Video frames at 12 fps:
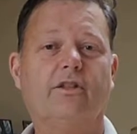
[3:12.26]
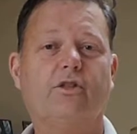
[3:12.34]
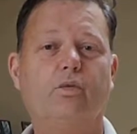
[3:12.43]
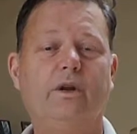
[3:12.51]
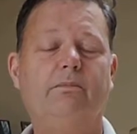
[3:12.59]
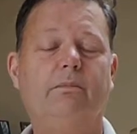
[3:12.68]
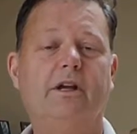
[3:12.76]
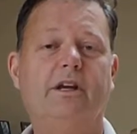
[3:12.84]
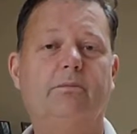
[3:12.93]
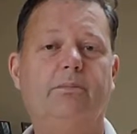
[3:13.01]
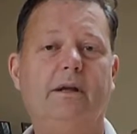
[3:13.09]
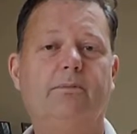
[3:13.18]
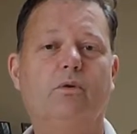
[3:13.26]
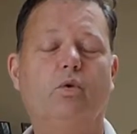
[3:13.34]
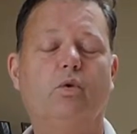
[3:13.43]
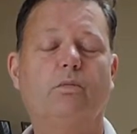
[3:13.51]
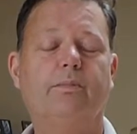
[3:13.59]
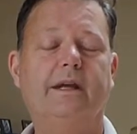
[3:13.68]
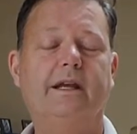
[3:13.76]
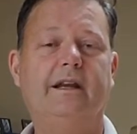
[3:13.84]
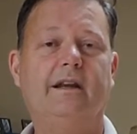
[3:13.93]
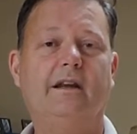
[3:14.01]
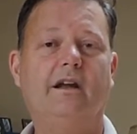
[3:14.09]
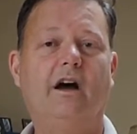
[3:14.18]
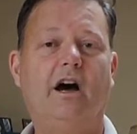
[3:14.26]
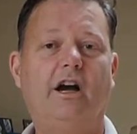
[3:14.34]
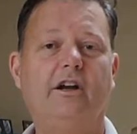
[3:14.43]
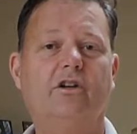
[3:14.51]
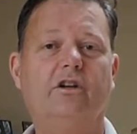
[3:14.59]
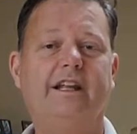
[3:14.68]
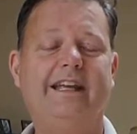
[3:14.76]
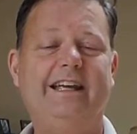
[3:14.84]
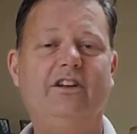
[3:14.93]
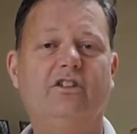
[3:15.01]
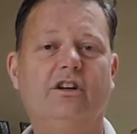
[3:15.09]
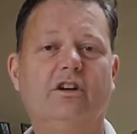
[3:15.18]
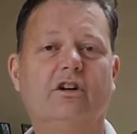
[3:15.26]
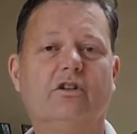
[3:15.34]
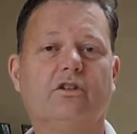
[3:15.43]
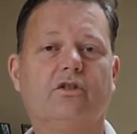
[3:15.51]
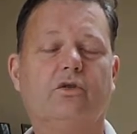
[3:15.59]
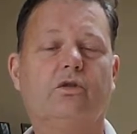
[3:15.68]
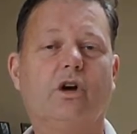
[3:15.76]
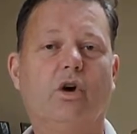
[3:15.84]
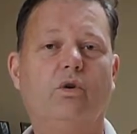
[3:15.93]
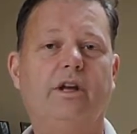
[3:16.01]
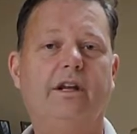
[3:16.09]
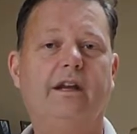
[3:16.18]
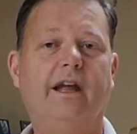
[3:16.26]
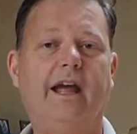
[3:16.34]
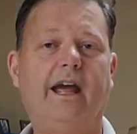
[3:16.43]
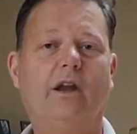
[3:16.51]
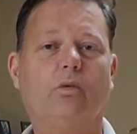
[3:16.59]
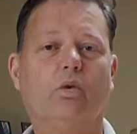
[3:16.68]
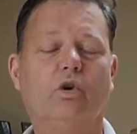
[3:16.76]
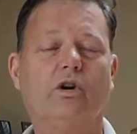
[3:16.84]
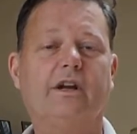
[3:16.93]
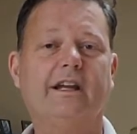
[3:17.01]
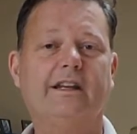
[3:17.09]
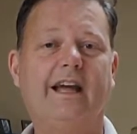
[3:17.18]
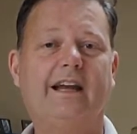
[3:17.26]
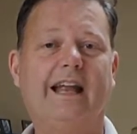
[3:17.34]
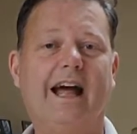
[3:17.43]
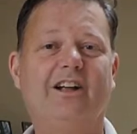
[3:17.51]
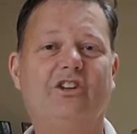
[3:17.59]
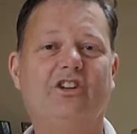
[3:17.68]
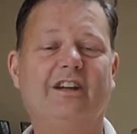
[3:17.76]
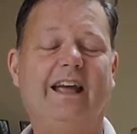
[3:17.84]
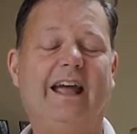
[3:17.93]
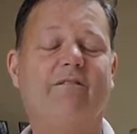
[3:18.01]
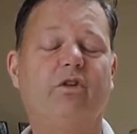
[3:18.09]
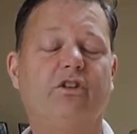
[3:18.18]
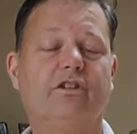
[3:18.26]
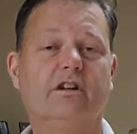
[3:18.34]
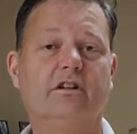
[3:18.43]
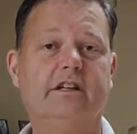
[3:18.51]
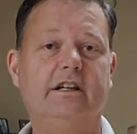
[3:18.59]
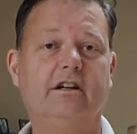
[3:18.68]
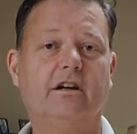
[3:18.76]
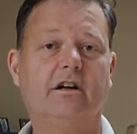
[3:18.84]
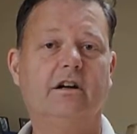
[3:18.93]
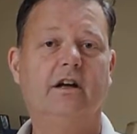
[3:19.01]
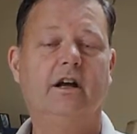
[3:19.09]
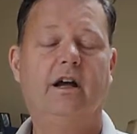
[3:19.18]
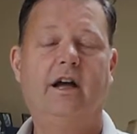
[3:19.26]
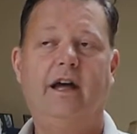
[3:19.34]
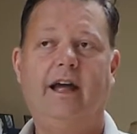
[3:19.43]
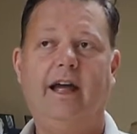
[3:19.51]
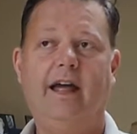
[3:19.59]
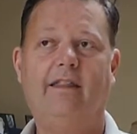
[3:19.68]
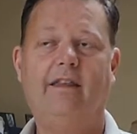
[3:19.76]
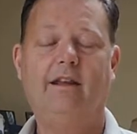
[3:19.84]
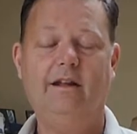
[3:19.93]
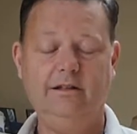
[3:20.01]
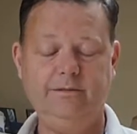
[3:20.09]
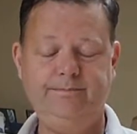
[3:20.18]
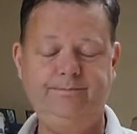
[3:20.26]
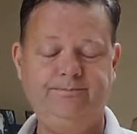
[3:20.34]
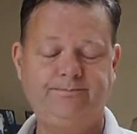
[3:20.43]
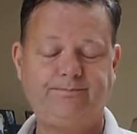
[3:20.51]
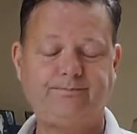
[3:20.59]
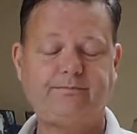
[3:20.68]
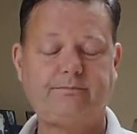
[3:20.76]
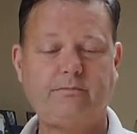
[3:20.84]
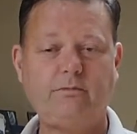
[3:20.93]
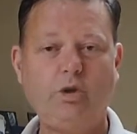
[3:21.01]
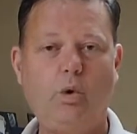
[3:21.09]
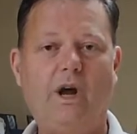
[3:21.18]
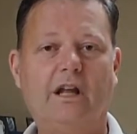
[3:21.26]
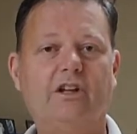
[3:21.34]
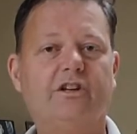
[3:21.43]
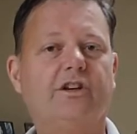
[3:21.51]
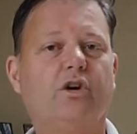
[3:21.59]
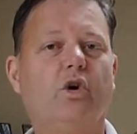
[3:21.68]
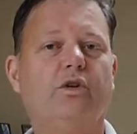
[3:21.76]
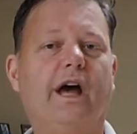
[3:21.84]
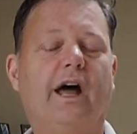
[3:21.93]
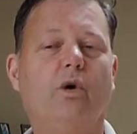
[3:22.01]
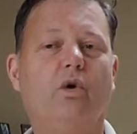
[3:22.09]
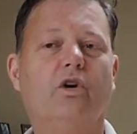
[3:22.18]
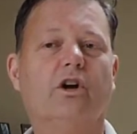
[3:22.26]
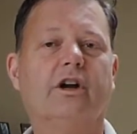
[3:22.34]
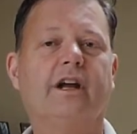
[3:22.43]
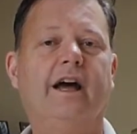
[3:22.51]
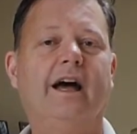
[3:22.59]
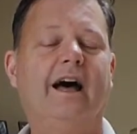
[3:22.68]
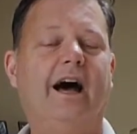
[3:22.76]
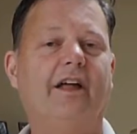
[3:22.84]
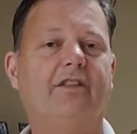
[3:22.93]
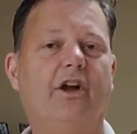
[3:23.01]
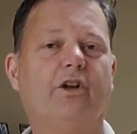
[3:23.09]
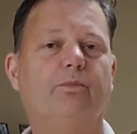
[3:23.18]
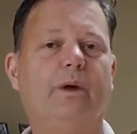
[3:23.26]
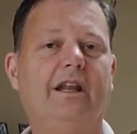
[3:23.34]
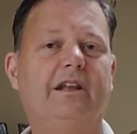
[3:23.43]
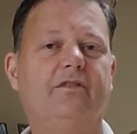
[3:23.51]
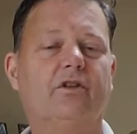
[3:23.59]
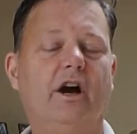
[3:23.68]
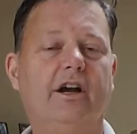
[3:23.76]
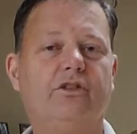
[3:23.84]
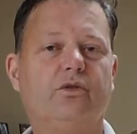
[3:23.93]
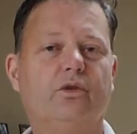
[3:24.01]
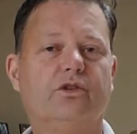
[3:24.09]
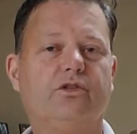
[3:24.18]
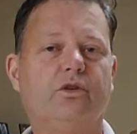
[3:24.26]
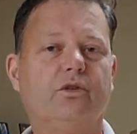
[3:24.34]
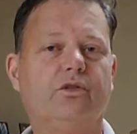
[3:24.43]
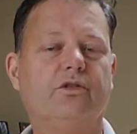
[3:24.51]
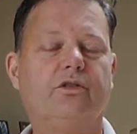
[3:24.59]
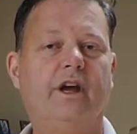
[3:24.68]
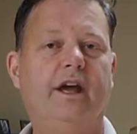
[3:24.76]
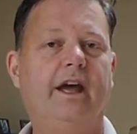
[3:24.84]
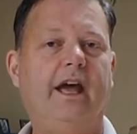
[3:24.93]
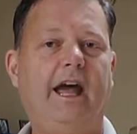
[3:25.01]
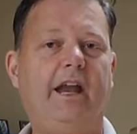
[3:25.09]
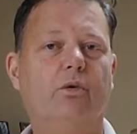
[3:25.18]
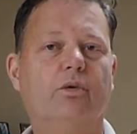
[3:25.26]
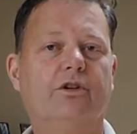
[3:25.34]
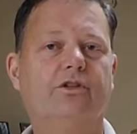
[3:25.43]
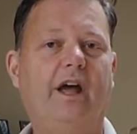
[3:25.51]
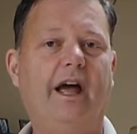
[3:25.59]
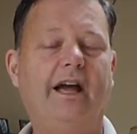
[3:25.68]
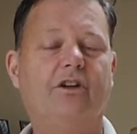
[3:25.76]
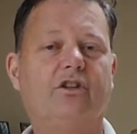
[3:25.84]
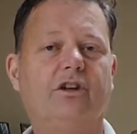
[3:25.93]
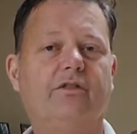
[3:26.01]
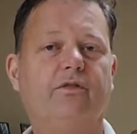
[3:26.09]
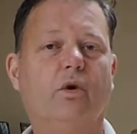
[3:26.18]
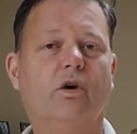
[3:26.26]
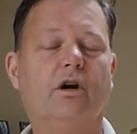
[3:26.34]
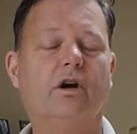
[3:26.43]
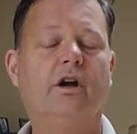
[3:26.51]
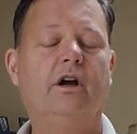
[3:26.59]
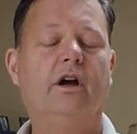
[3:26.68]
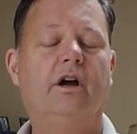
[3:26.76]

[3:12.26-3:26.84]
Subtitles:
3 million people were being hired each year to do coding and work in technology every single year. And when I looked at code.org, I thought it was mainly for high school students, and it was actually for